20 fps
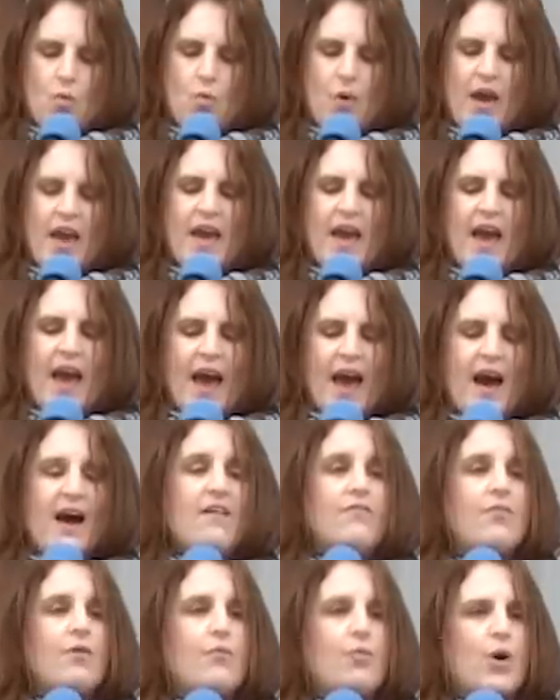We
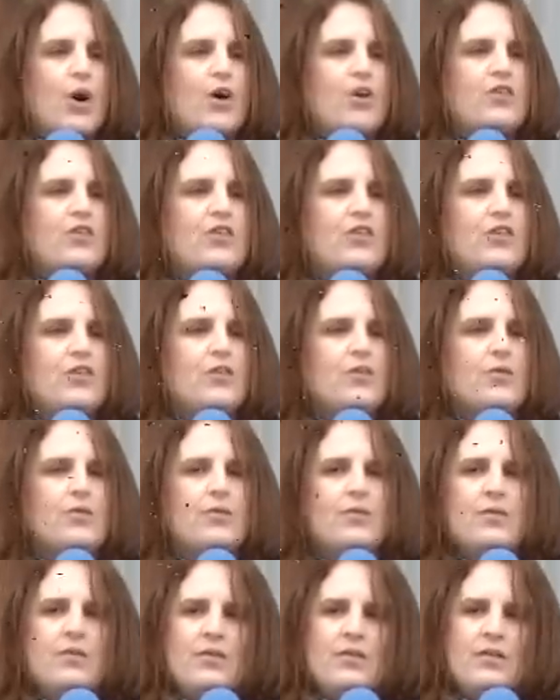have work to do,
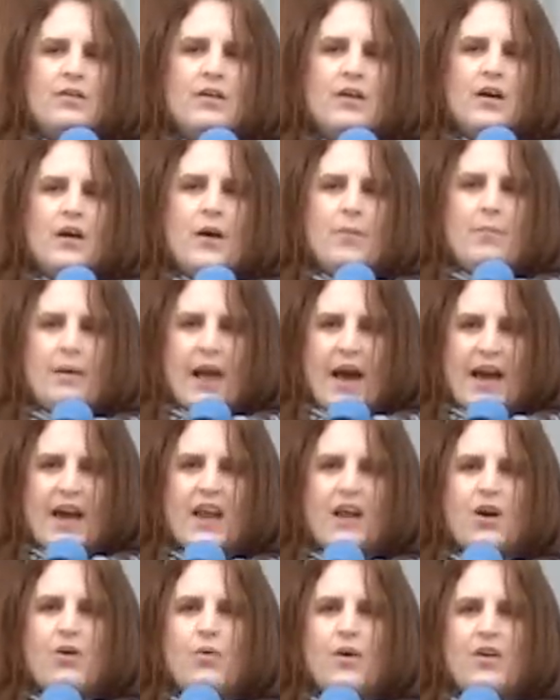but I
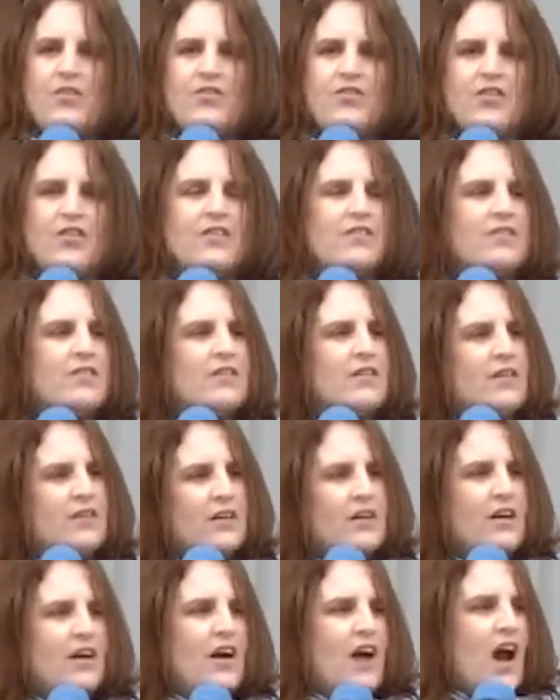got a question.
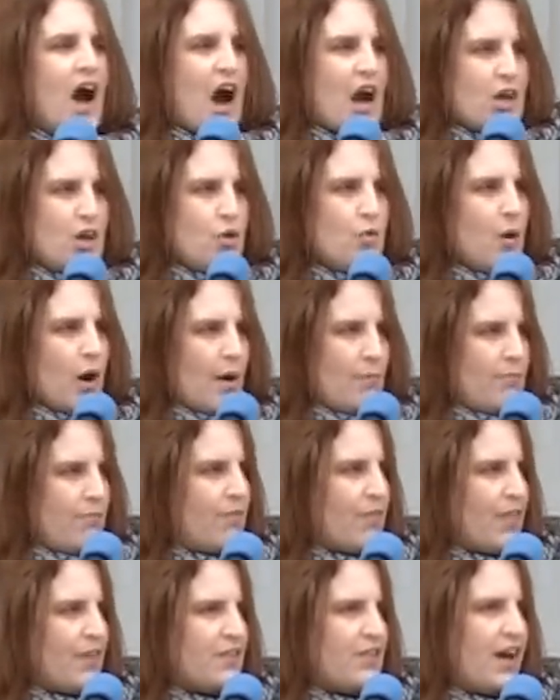Are you up
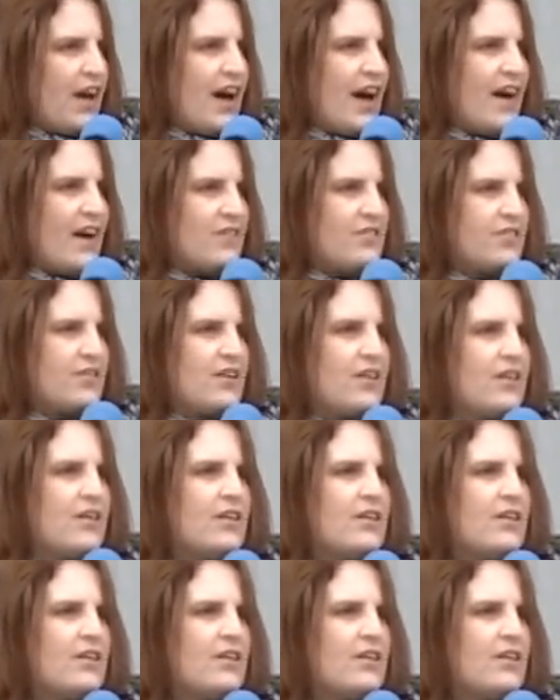for the task?